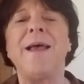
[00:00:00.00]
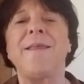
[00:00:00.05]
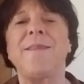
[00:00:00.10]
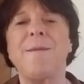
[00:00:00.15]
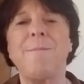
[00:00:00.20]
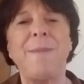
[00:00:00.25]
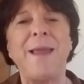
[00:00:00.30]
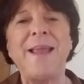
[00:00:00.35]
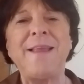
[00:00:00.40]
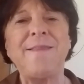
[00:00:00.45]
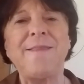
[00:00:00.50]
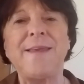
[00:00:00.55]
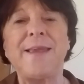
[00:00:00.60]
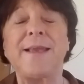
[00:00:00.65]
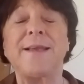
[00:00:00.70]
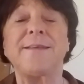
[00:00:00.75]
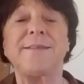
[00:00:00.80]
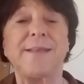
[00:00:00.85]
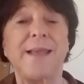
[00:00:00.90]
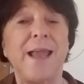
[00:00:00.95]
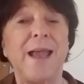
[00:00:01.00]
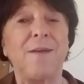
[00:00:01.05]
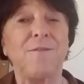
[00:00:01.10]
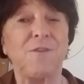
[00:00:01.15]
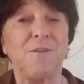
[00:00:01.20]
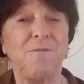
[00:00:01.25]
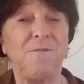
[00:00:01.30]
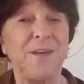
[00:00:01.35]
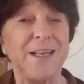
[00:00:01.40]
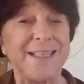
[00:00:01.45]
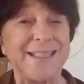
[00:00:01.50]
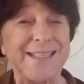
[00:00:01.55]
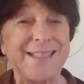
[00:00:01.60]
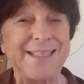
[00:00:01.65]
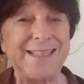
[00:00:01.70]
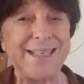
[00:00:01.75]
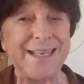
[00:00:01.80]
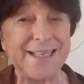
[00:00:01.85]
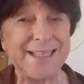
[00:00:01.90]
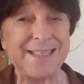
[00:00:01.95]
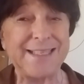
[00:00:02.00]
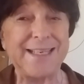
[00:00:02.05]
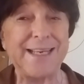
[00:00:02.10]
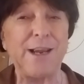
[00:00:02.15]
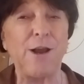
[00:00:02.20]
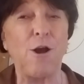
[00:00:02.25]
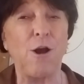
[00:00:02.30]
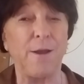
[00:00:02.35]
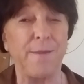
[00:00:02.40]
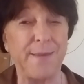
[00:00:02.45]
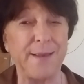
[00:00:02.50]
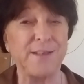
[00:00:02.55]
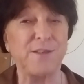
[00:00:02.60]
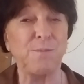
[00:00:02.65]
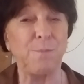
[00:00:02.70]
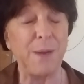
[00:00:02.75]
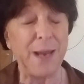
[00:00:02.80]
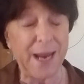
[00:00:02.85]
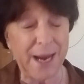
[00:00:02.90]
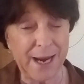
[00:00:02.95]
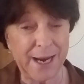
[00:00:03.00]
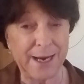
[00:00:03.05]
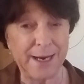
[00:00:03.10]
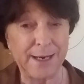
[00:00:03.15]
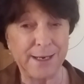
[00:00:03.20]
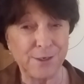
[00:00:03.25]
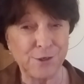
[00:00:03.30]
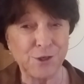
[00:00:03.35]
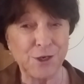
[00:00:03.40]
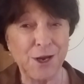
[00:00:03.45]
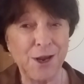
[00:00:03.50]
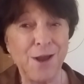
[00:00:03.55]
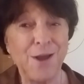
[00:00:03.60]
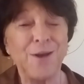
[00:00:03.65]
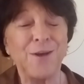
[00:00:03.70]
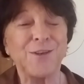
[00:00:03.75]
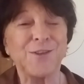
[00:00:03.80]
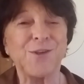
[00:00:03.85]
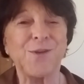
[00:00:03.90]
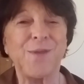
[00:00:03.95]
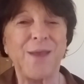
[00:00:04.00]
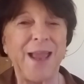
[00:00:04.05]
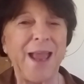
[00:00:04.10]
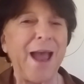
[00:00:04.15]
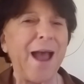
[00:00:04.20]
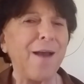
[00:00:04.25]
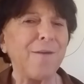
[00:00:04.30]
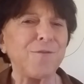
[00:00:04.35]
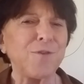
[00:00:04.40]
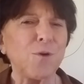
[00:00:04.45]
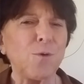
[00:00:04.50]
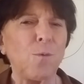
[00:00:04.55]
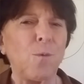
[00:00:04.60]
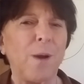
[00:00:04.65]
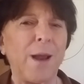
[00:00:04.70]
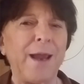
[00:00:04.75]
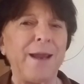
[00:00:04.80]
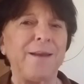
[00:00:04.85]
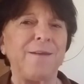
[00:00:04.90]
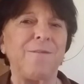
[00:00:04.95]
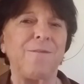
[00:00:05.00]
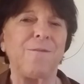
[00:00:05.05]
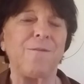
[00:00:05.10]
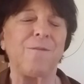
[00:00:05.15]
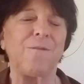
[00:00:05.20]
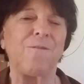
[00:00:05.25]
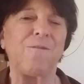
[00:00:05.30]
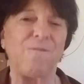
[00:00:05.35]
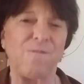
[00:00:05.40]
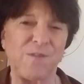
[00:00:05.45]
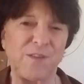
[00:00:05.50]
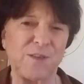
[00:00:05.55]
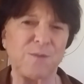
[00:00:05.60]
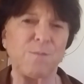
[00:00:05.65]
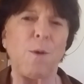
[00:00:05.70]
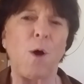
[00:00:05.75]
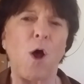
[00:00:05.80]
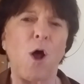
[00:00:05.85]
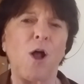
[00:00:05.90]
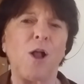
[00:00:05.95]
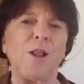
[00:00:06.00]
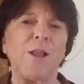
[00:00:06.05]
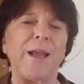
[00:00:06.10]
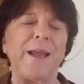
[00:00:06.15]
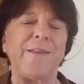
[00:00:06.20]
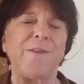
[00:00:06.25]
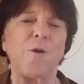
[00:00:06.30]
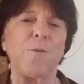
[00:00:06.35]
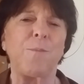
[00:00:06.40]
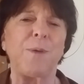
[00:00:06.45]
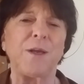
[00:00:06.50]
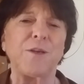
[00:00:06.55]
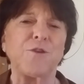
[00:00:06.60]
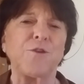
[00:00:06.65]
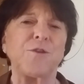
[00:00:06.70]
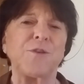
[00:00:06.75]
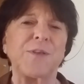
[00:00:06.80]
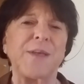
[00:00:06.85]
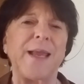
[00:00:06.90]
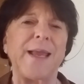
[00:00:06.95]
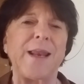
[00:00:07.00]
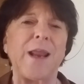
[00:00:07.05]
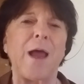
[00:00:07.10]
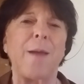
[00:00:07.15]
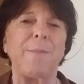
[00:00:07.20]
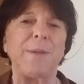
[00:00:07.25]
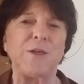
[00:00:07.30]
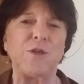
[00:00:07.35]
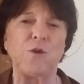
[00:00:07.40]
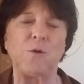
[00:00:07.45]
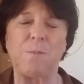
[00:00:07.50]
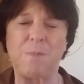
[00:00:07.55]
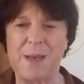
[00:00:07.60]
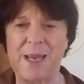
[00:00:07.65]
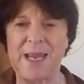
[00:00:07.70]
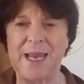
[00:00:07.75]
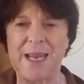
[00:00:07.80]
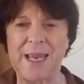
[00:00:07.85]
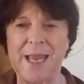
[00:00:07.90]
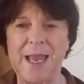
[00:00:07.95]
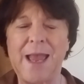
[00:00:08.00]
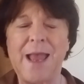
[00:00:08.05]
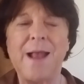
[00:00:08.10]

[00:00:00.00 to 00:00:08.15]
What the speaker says: The main thing is they have to fit 60 on this page. So they have to write small, and their pictures cannot be too big.